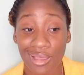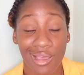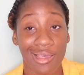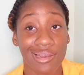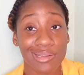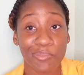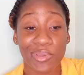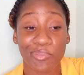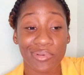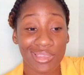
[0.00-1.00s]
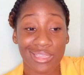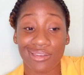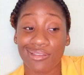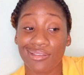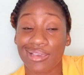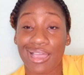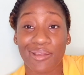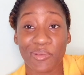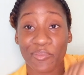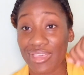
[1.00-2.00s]
a lot of people in the
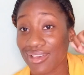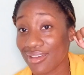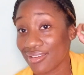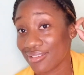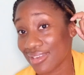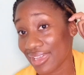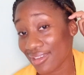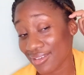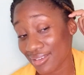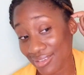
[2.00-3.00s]
Caribbean, like,